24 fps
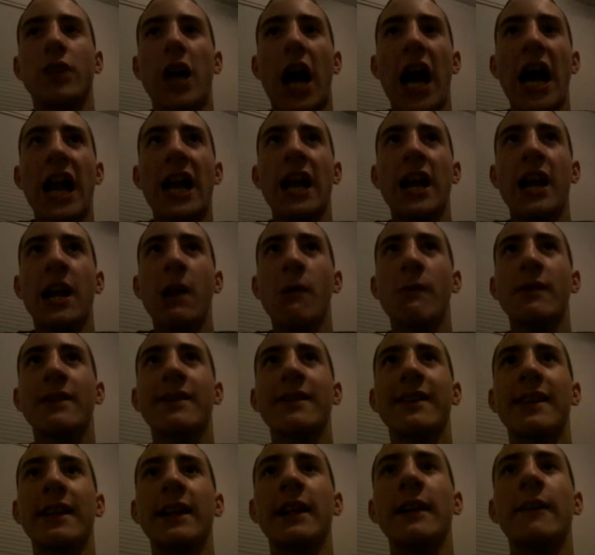I
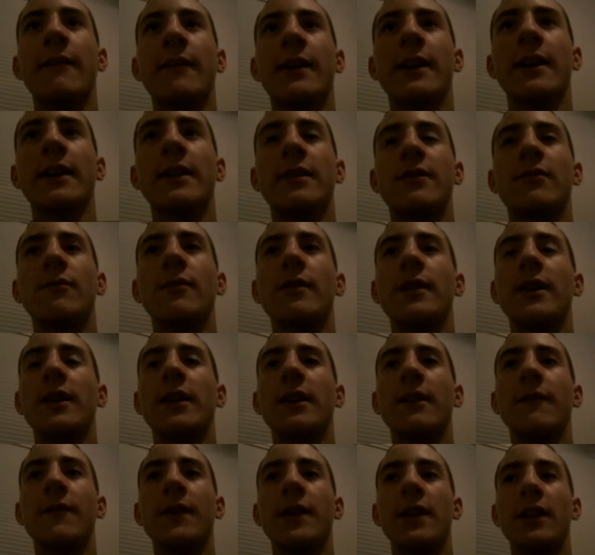wasn't thinking of doing
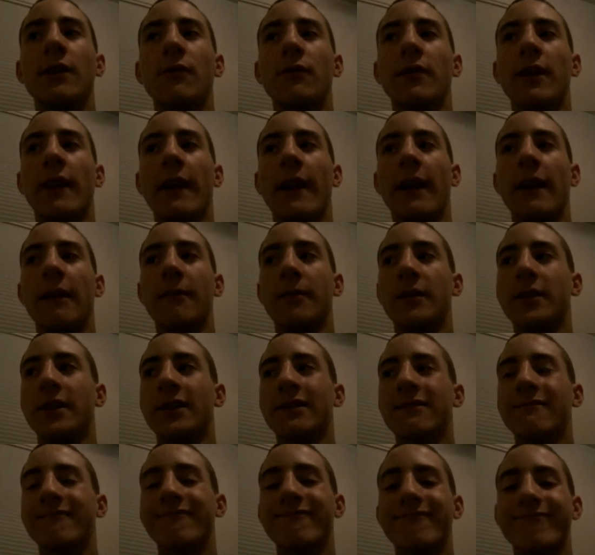any video today, but,